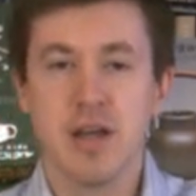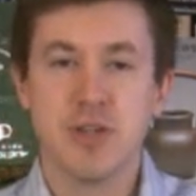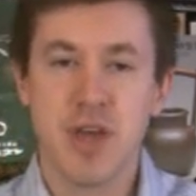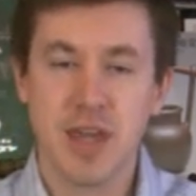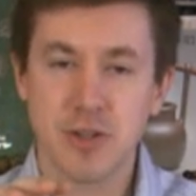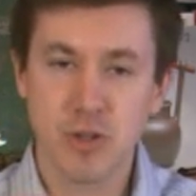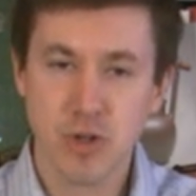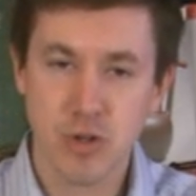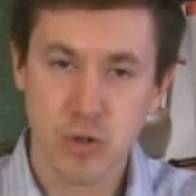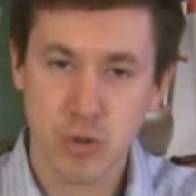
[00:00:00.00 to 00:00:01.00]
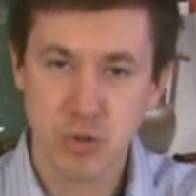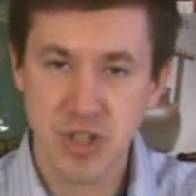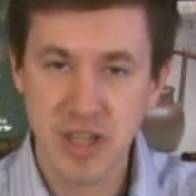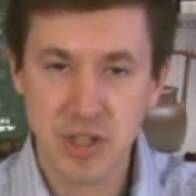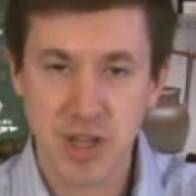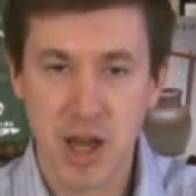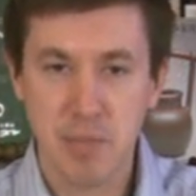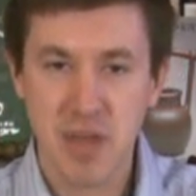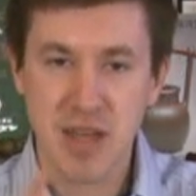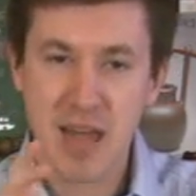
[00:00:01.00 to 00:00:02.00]
take it to your local tea
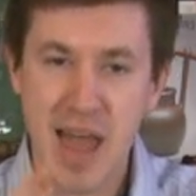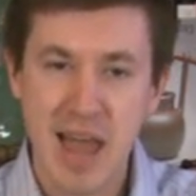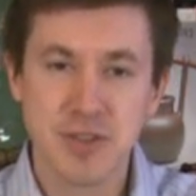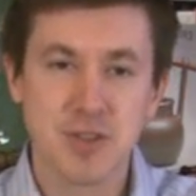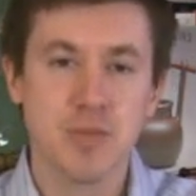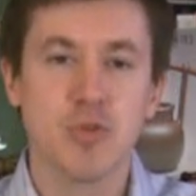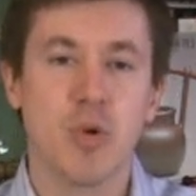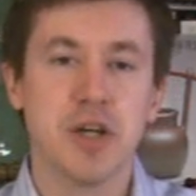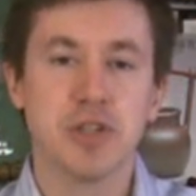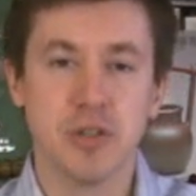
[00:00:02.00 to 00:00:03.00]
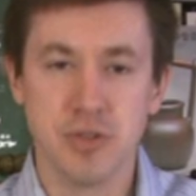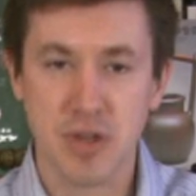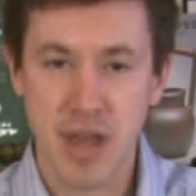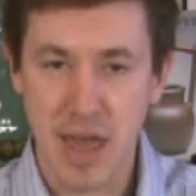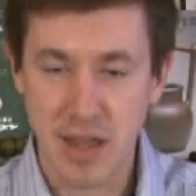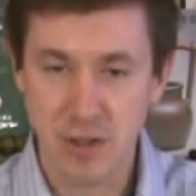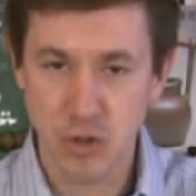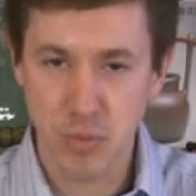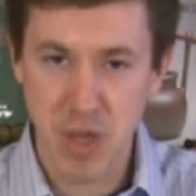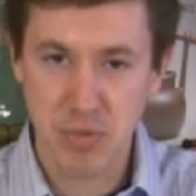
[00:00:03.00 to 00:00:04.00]
shop, ask them questions, and
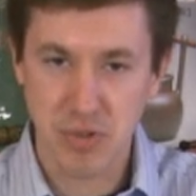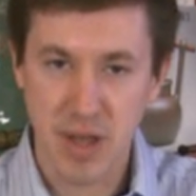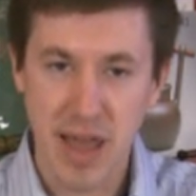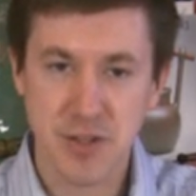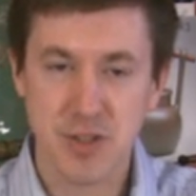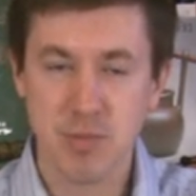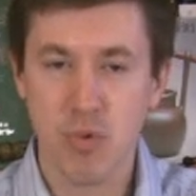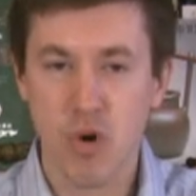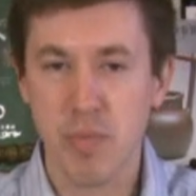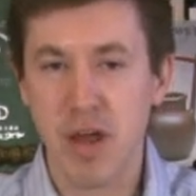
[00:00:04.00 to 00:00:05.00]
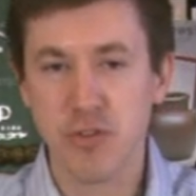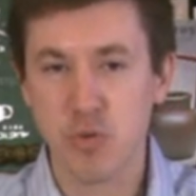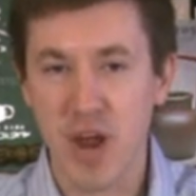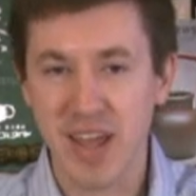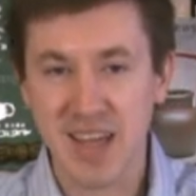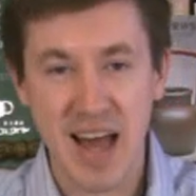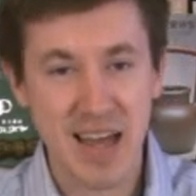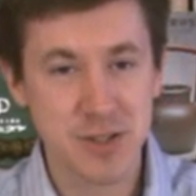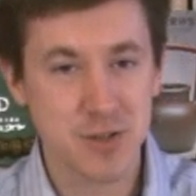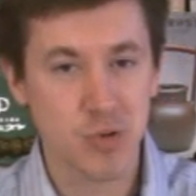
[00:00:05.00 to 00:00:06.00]
you'll be able to ask them more about the right
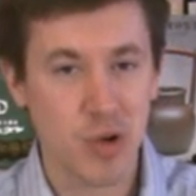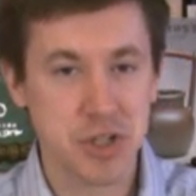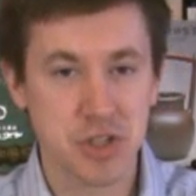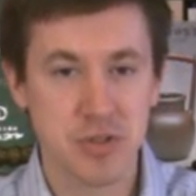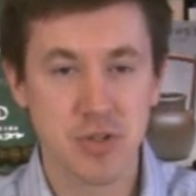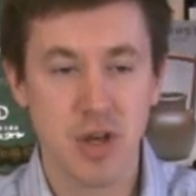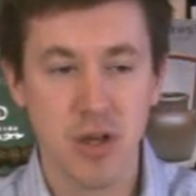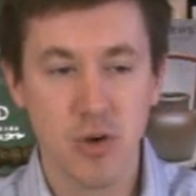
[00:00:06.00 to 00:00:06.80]
kinds of questions